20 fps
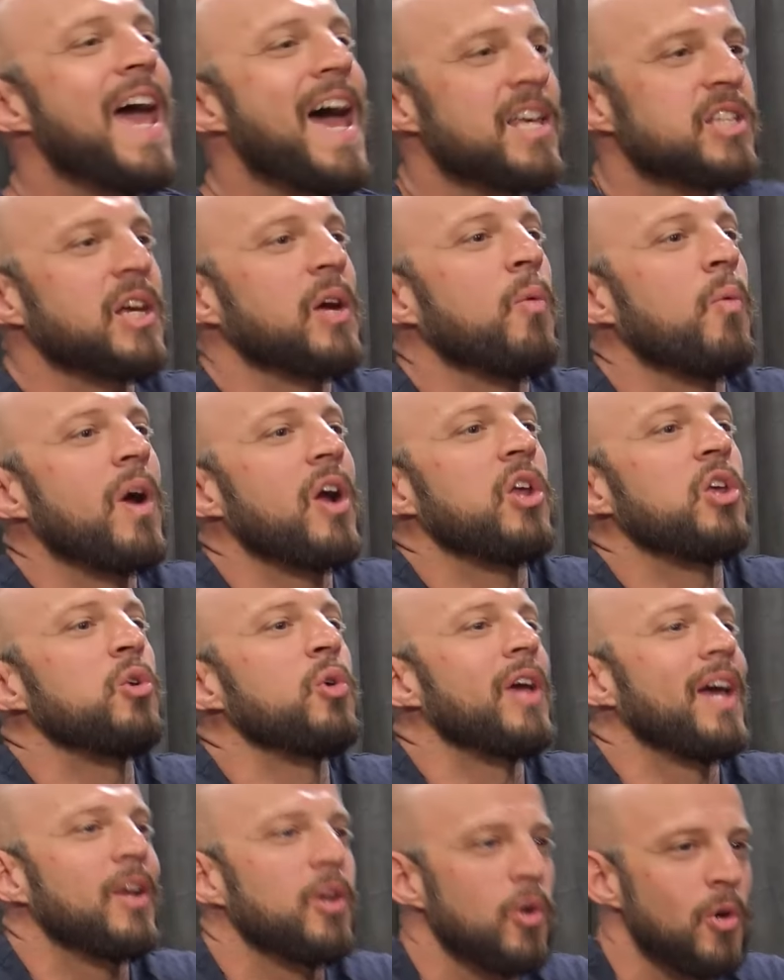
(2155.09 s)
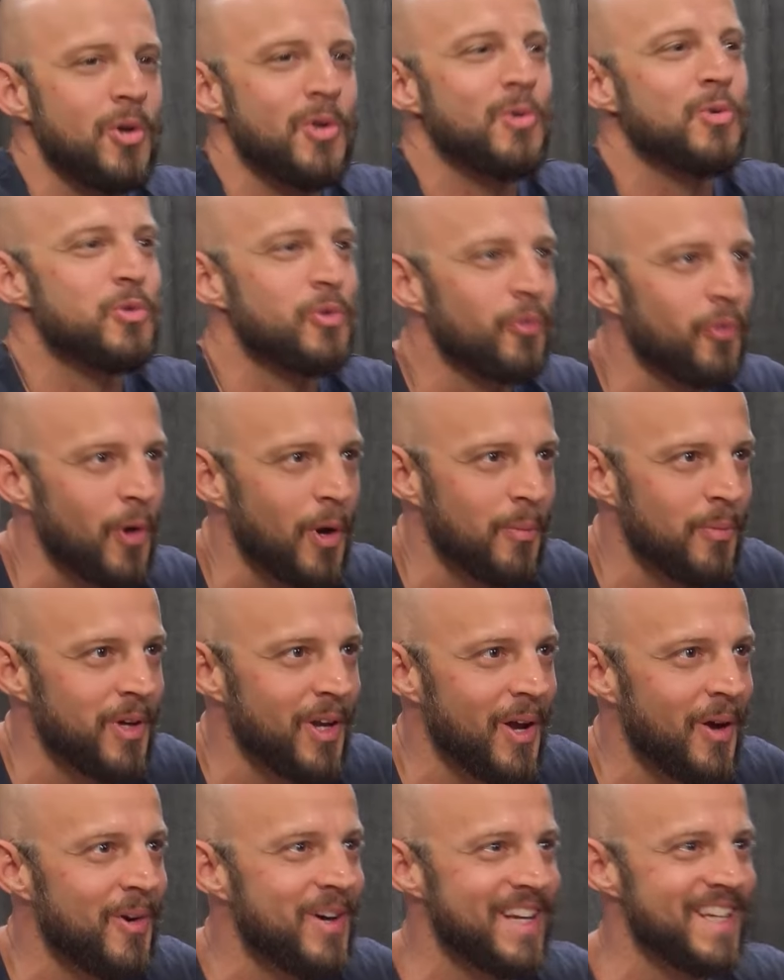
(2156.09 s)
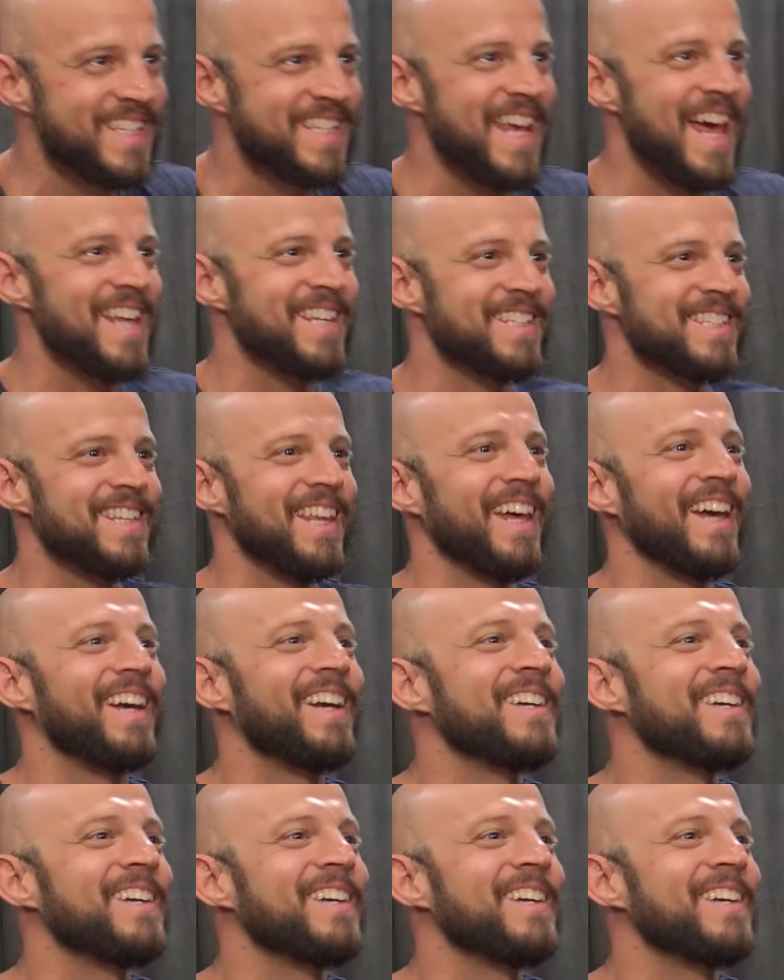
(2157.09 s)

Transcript: to um, uh, ask, like, where do you get your news from? You know, in a sense. I like, mean,